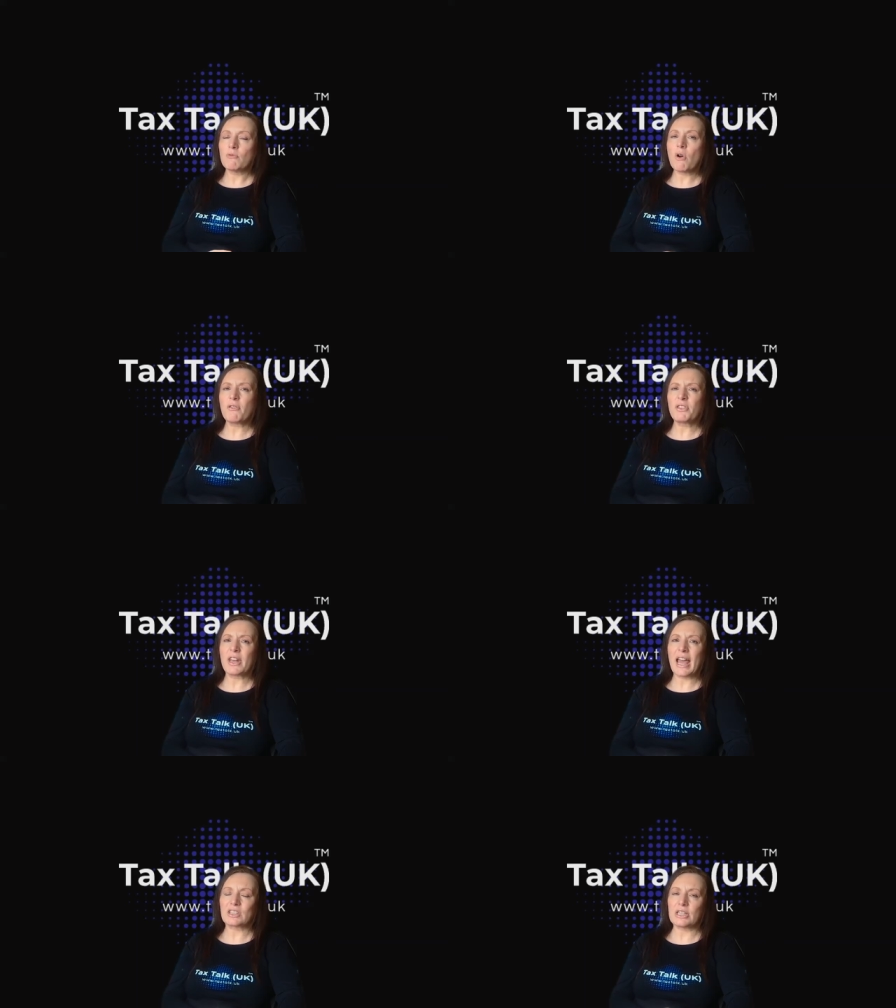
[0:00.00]
rather
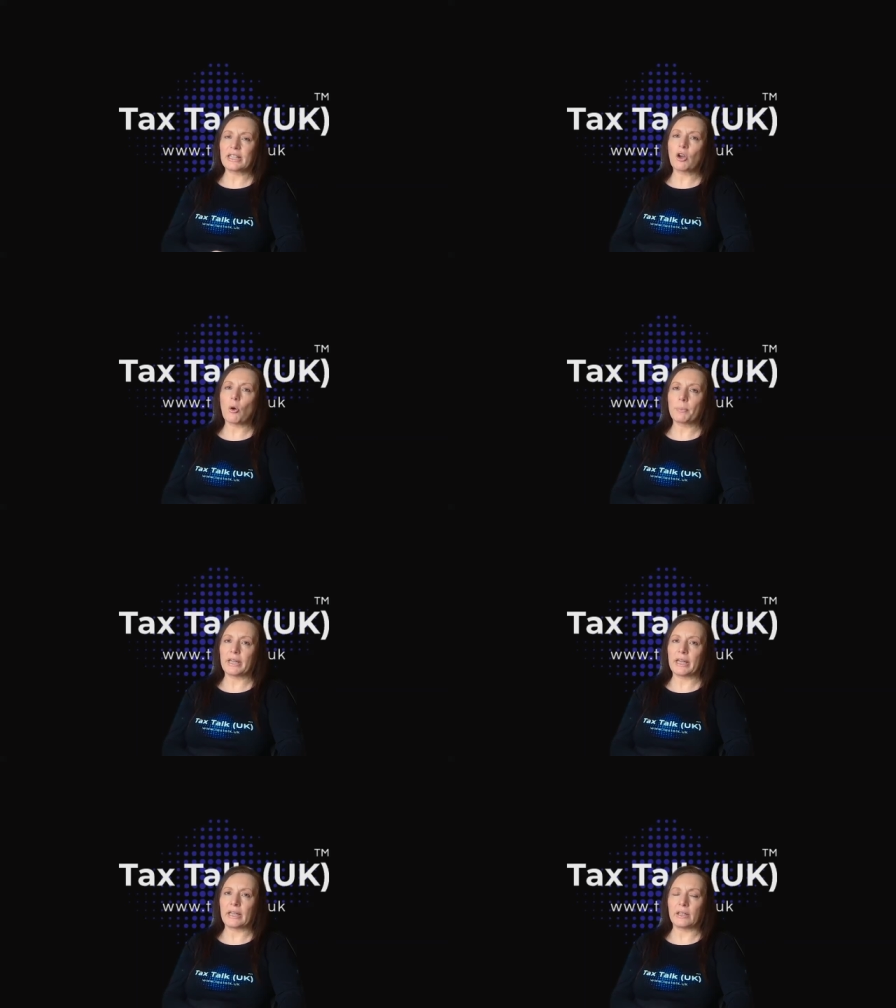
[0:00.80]
than actually
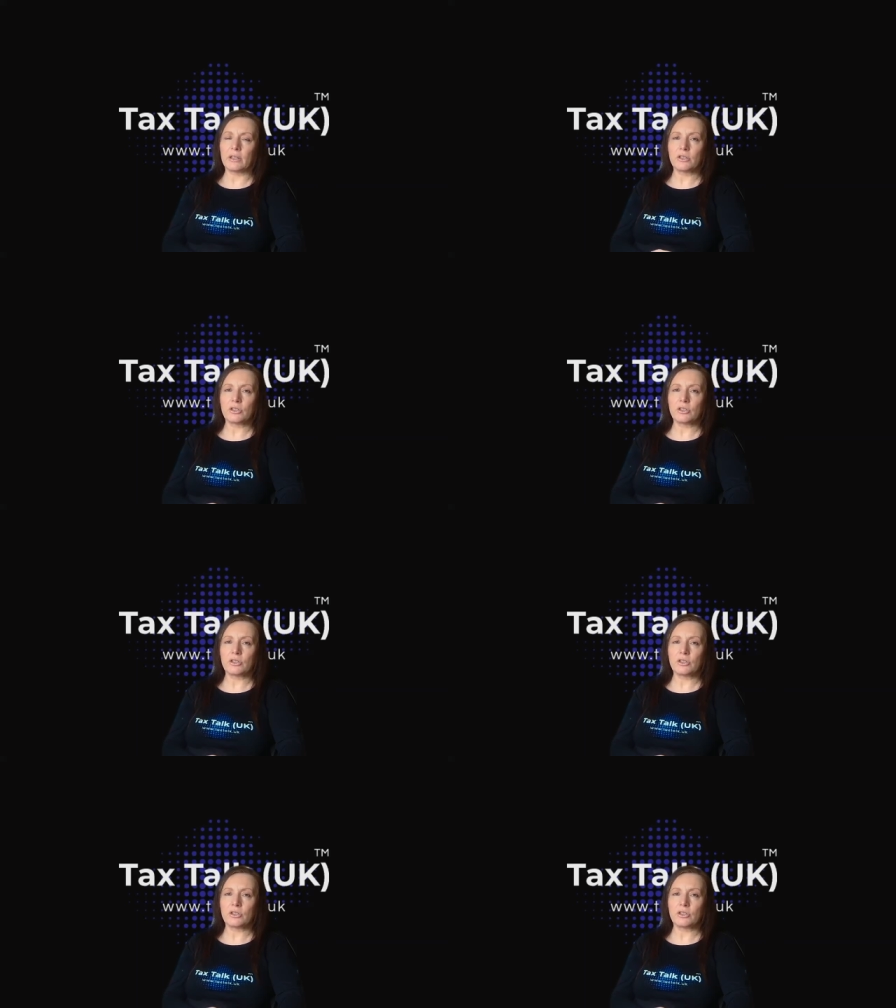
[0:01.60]
copying.